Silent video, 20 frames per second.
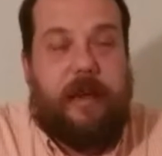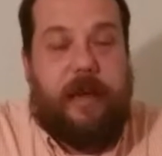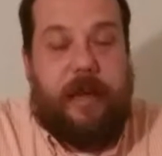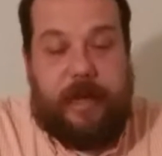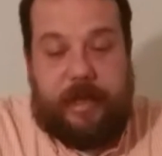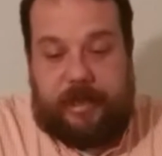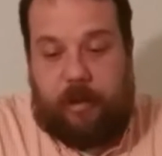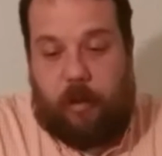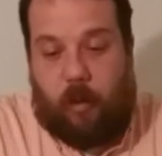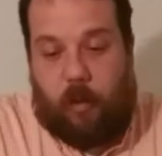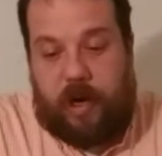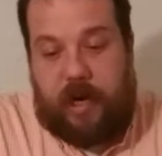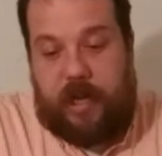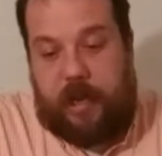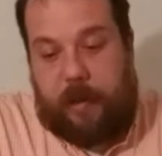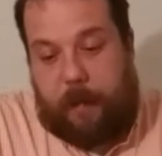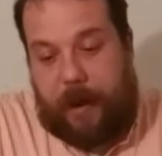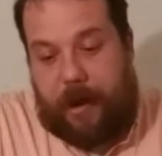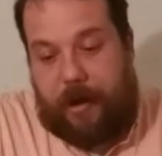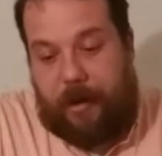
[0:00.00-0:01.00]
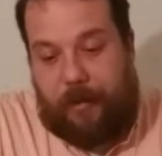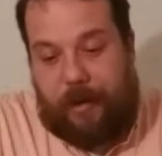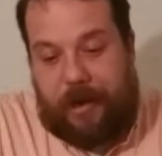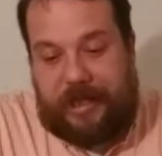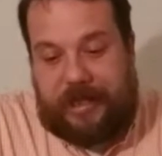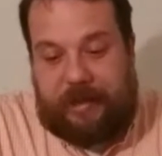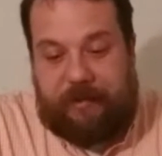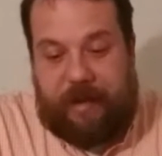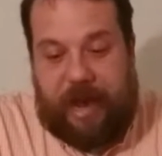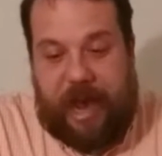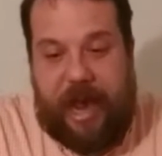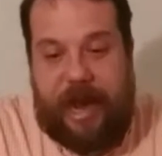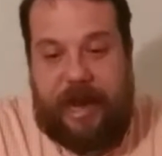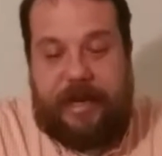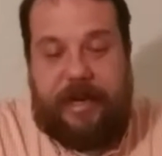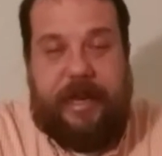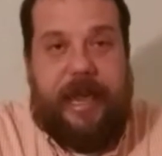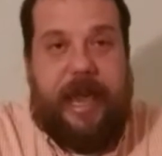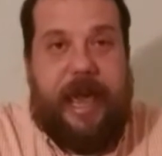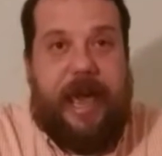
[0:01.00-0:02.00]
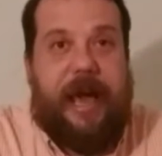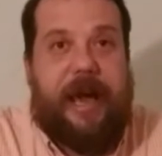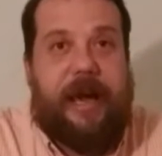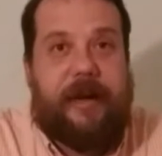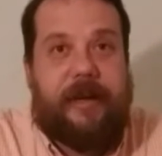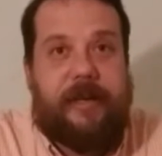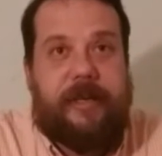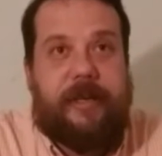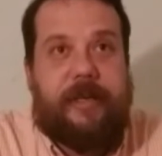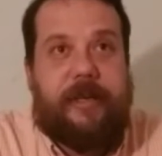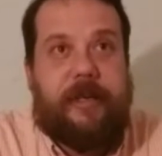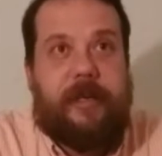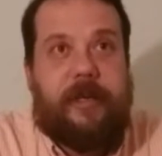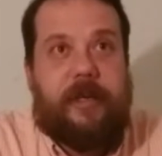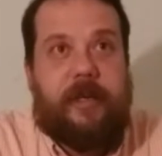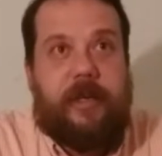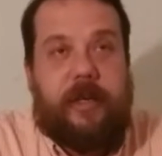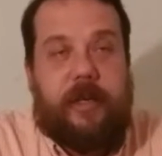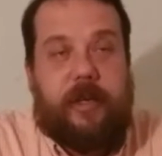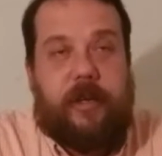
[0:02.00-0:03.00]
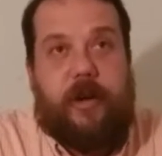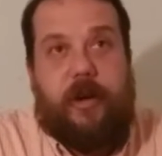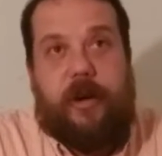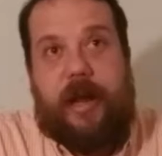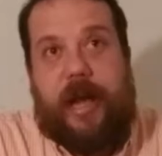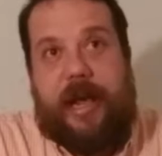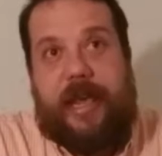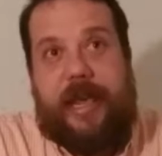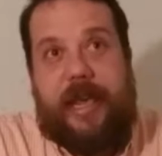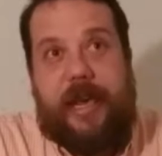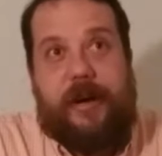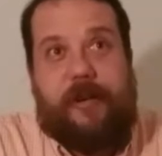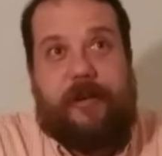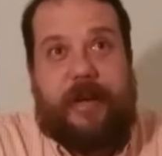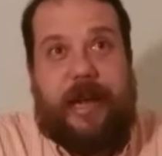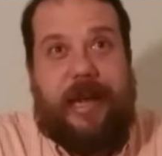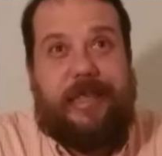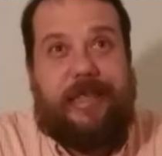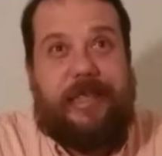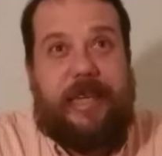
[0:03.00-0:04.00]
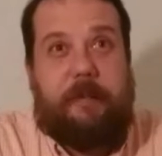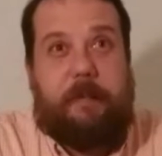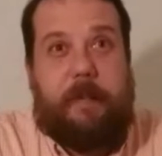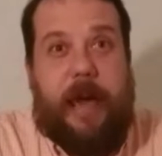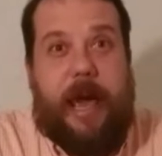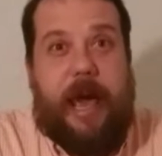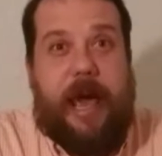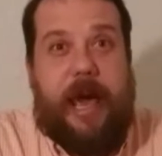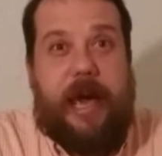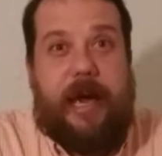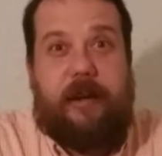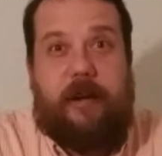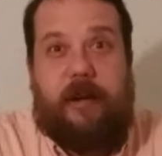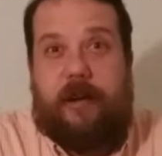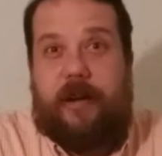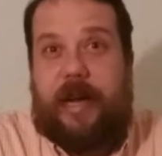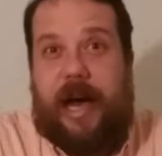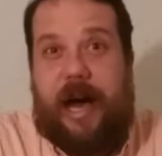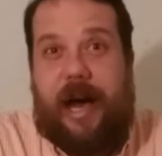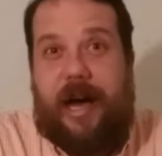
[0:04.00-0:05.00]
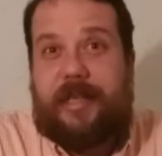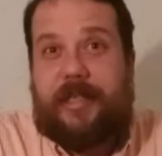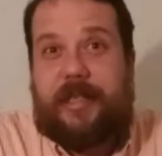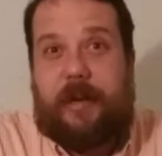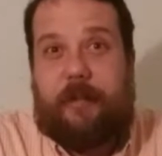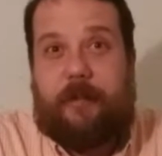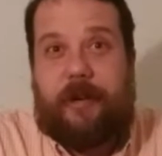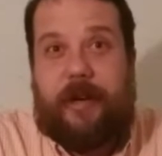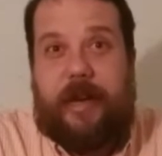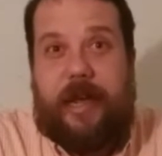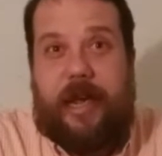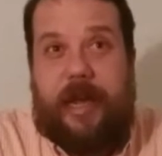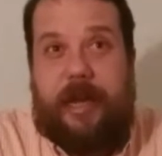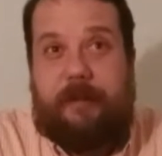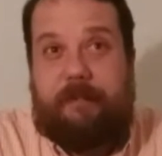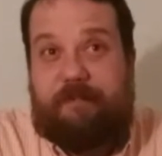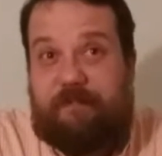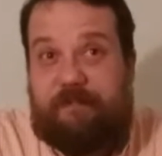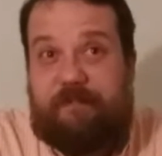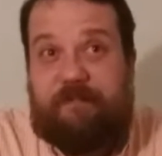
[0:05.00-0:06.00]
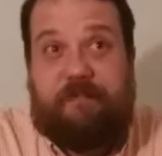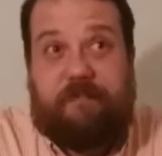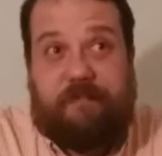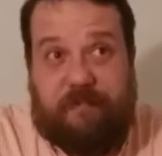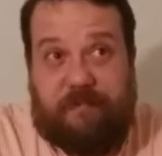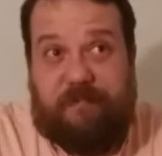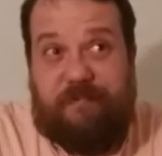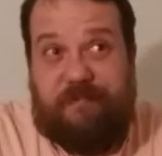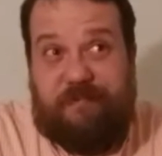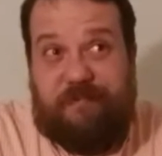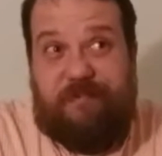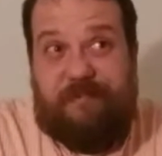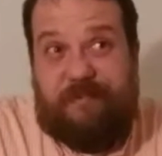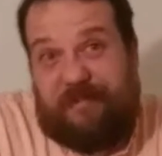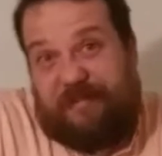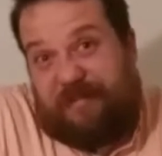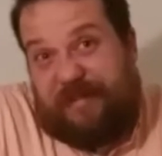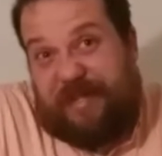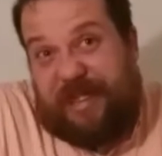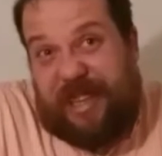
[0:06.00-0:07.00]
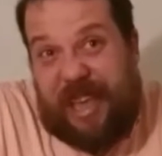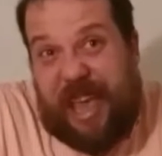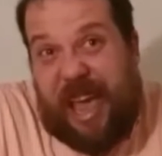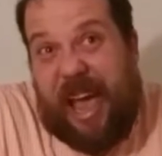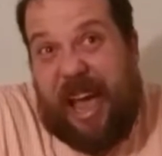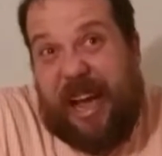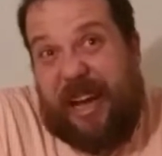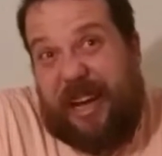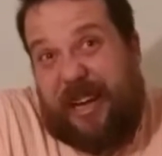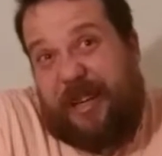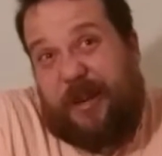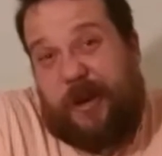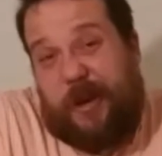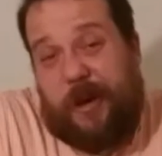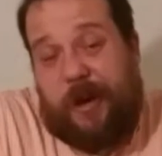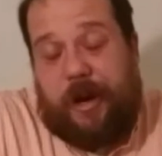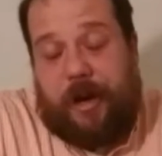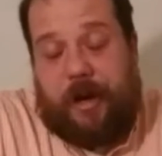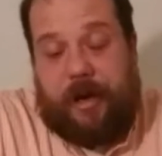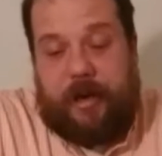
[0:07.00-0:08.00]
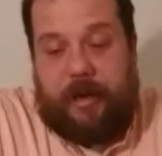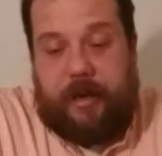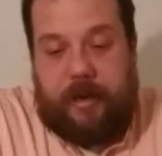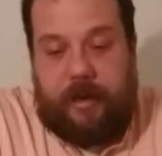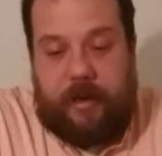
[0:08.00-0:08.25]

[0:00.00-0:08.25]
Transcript: is it one of the better ones I've had? Yeah. Could I kill an 18-pack on a hot summer day? Yeah, I could.